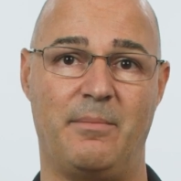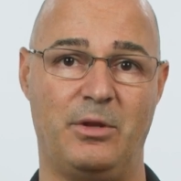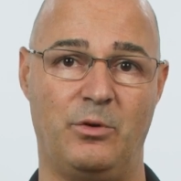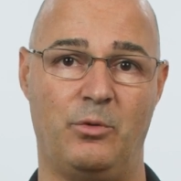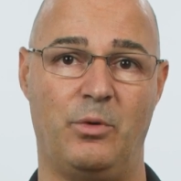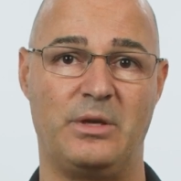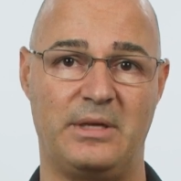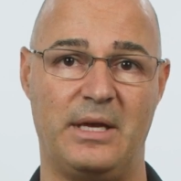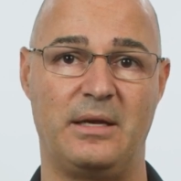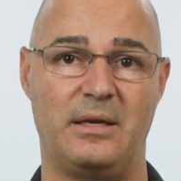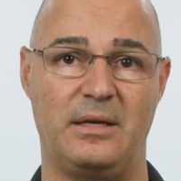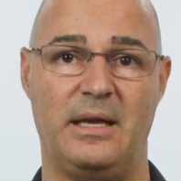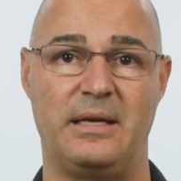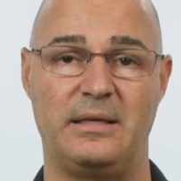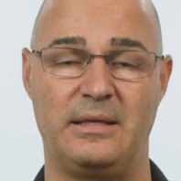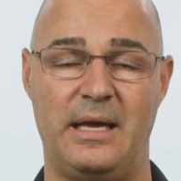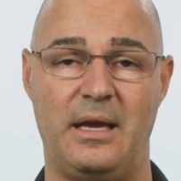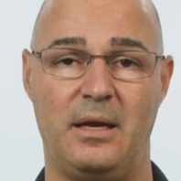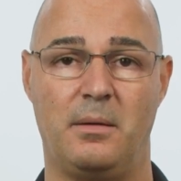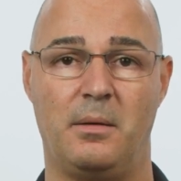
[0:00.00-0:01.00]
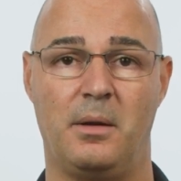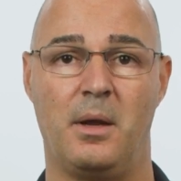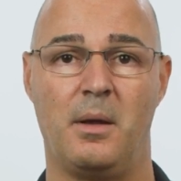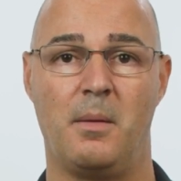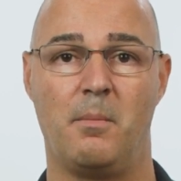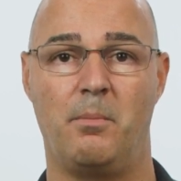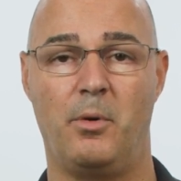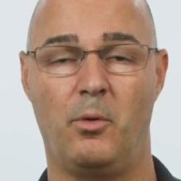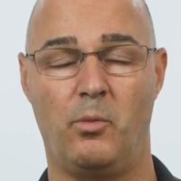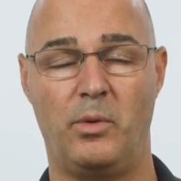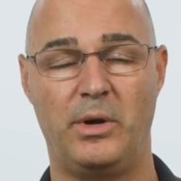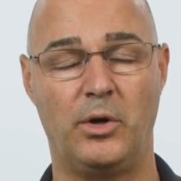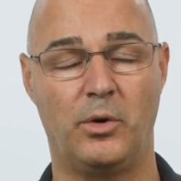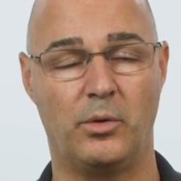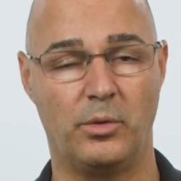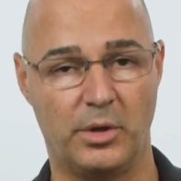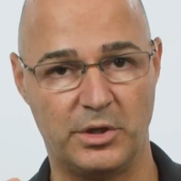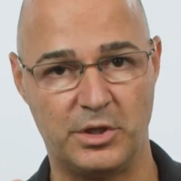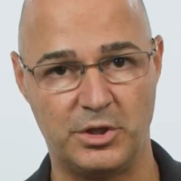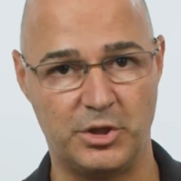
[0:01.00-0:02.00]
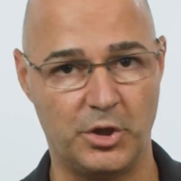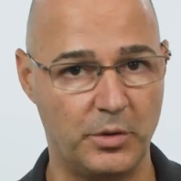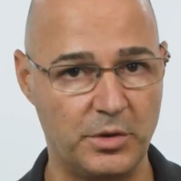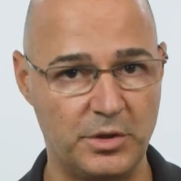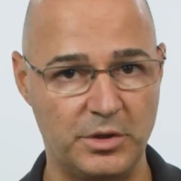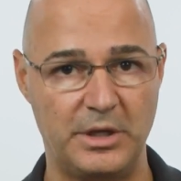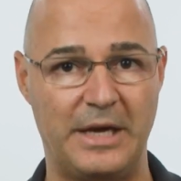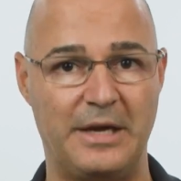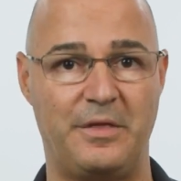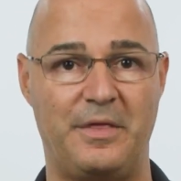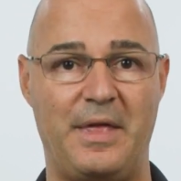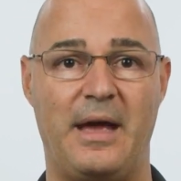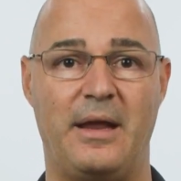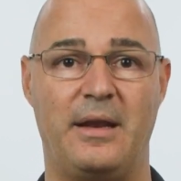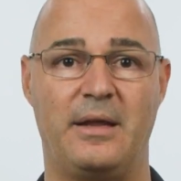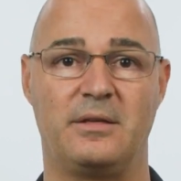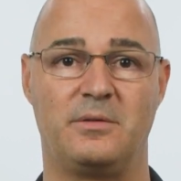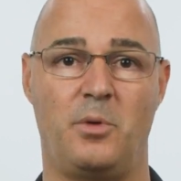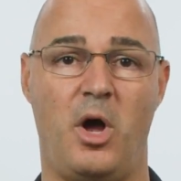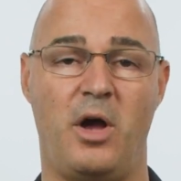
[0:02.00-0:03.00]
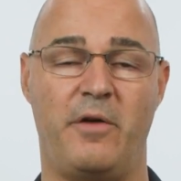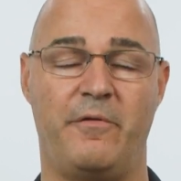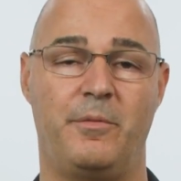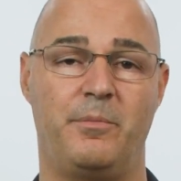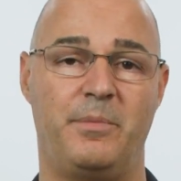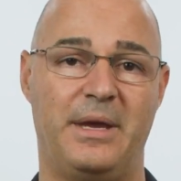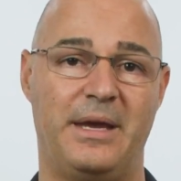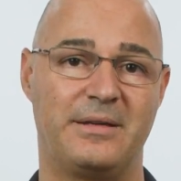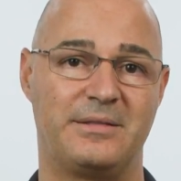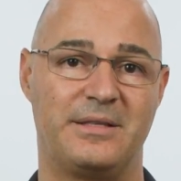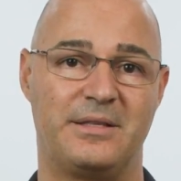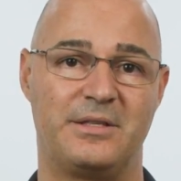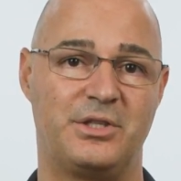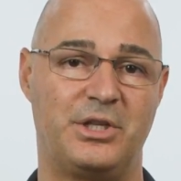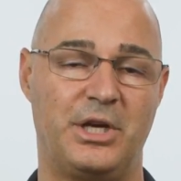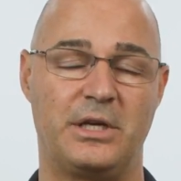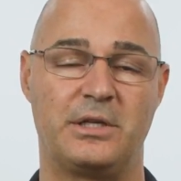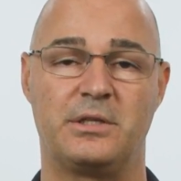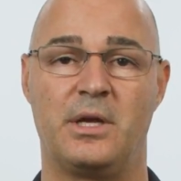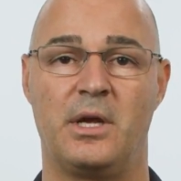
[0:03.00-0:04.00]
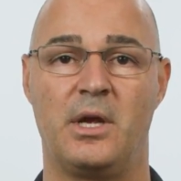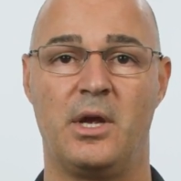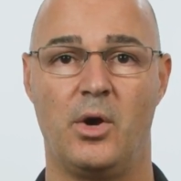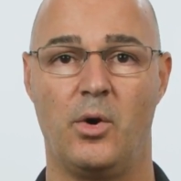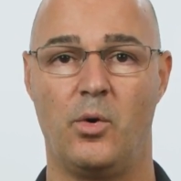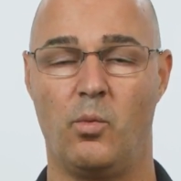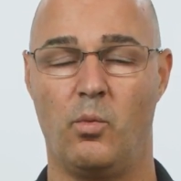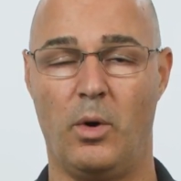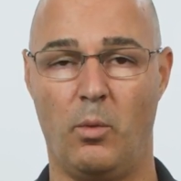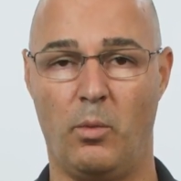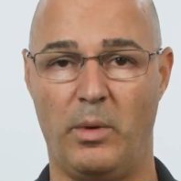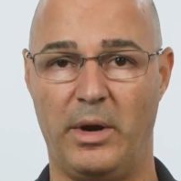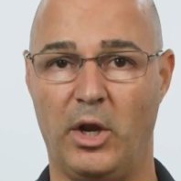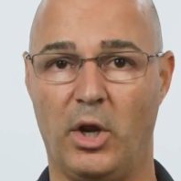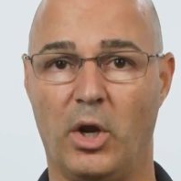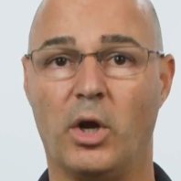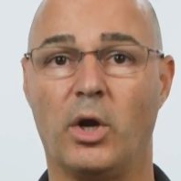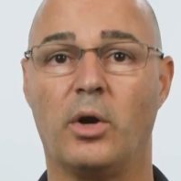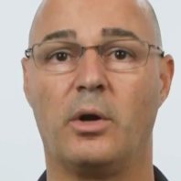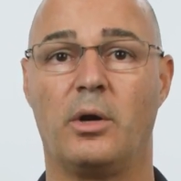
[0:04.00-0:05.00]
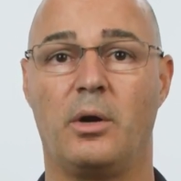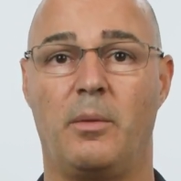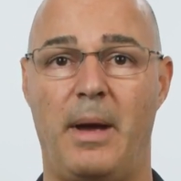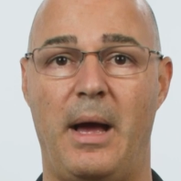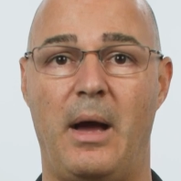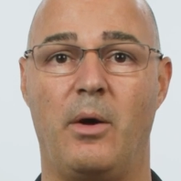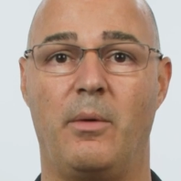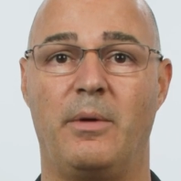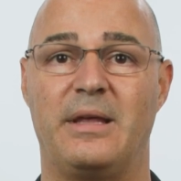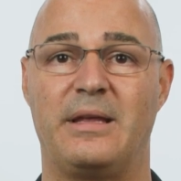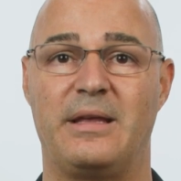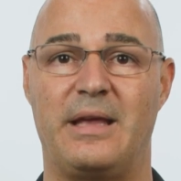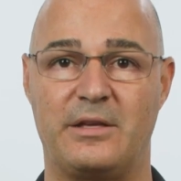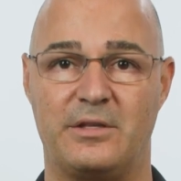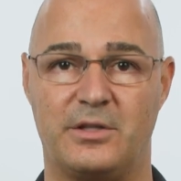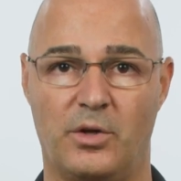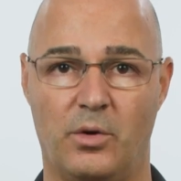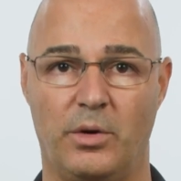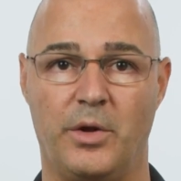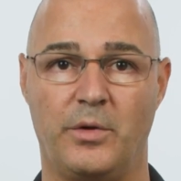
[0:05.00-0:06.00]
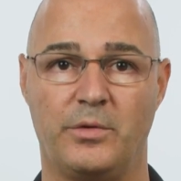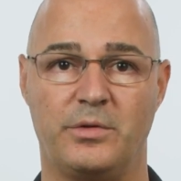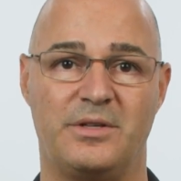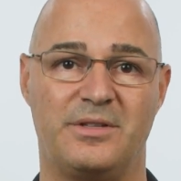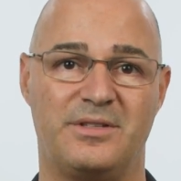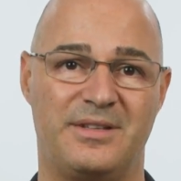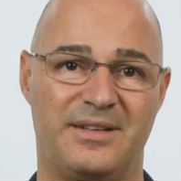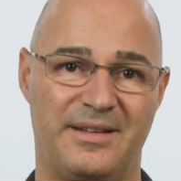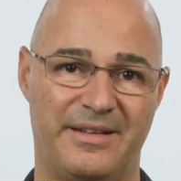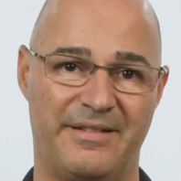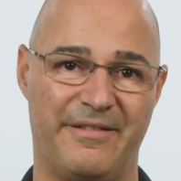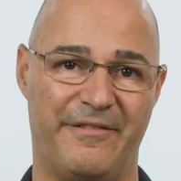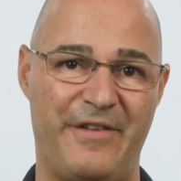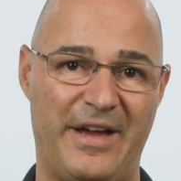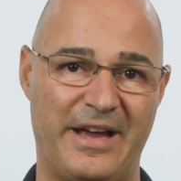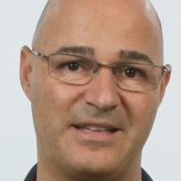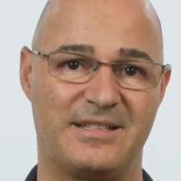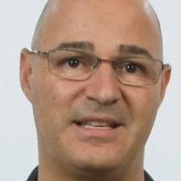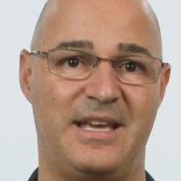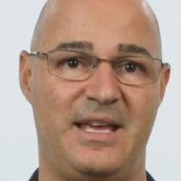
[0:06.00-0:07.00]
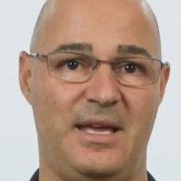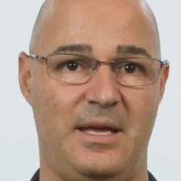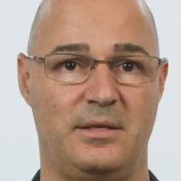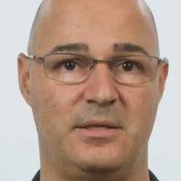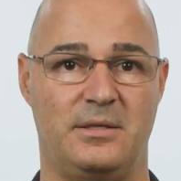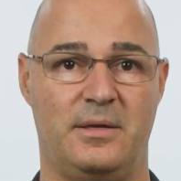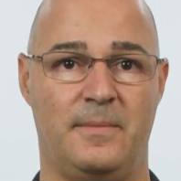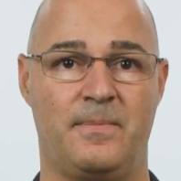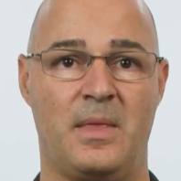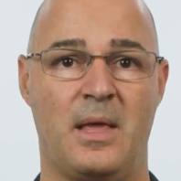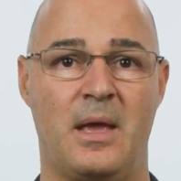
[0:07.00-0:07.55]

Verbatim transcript: between 10 and 18. But we don't associate that as often because it's just what we learn about that scoliosis affects kids.